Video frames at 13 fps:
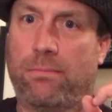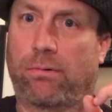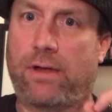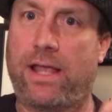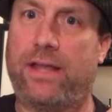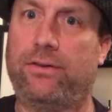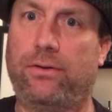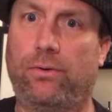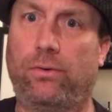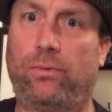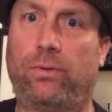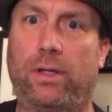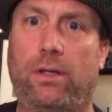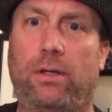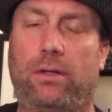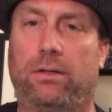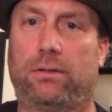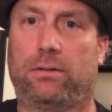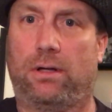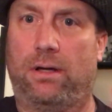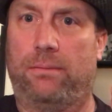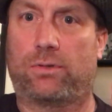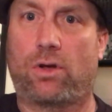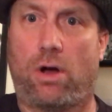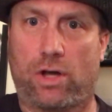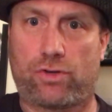brand new
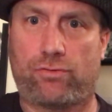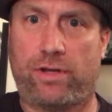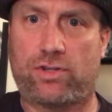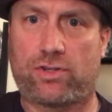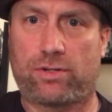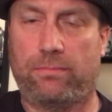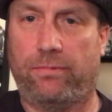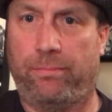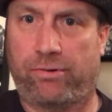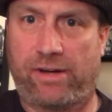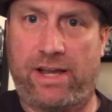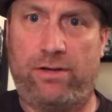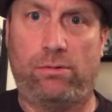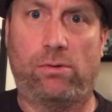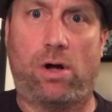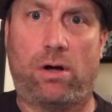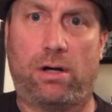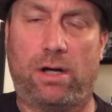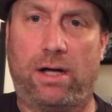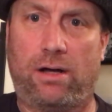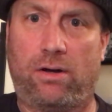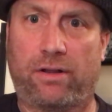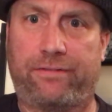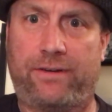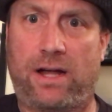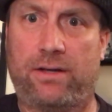cartridge, brand new
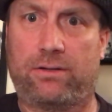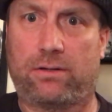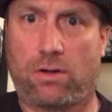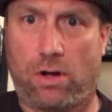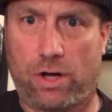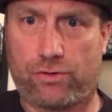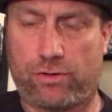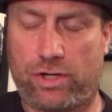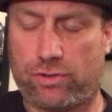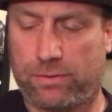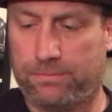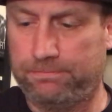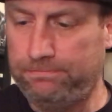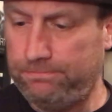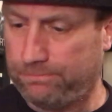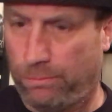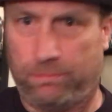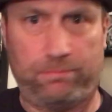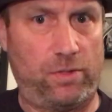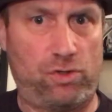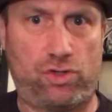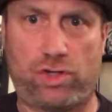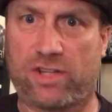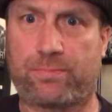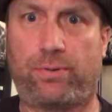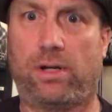Audiophone cartridge.
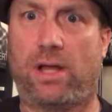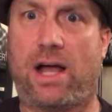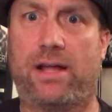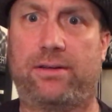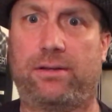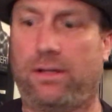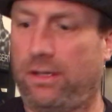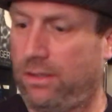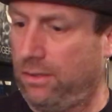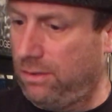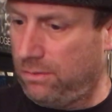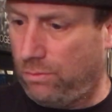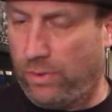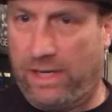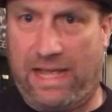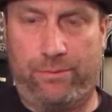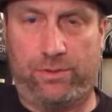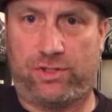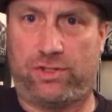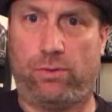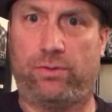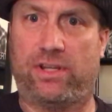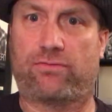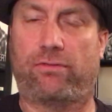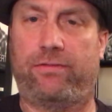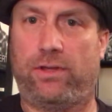Just put it on when I was doing
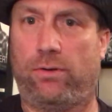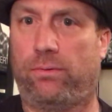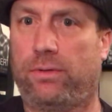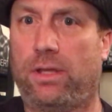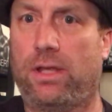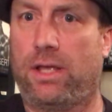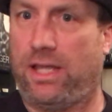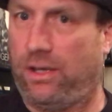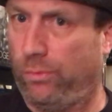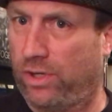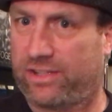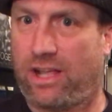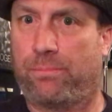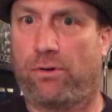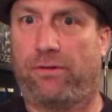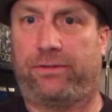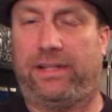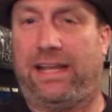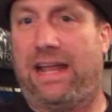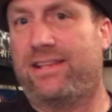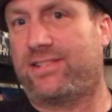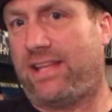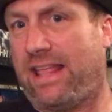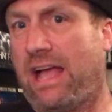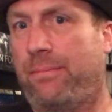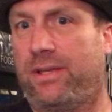this review. Worked out perfectly, and I
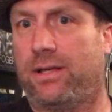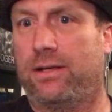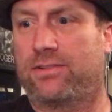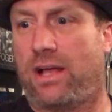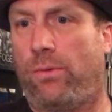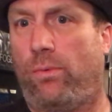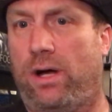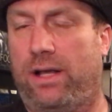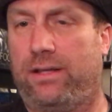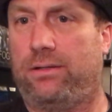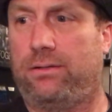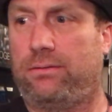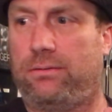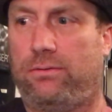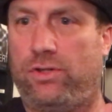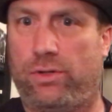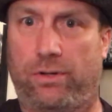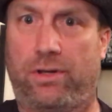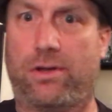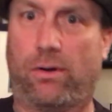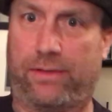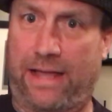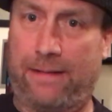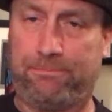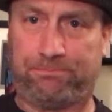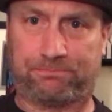say that because I want you to know
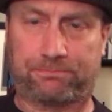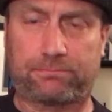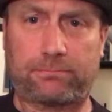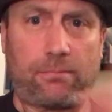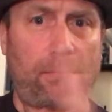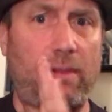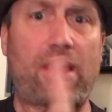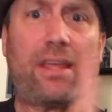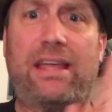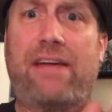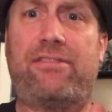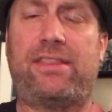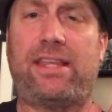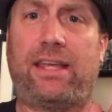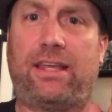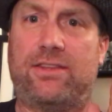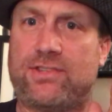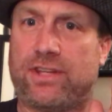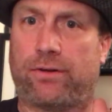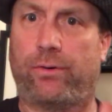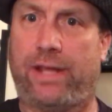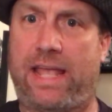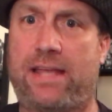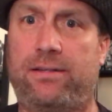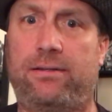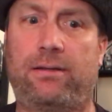that everything is zeroed
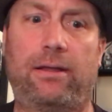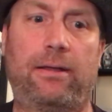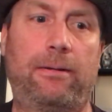in